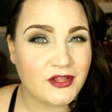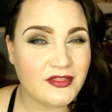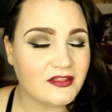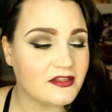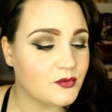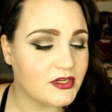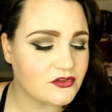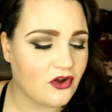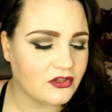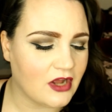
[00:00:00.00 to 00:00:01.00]
I think that's what
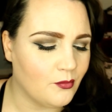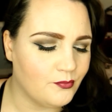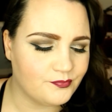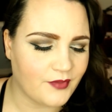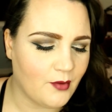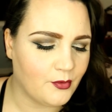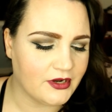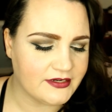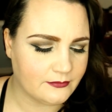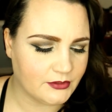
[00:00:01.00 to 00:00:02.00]
it's called. I'll, I'll
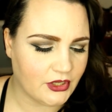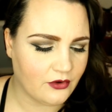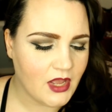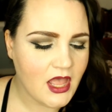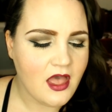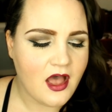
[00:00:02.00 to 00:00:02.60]
put it down below.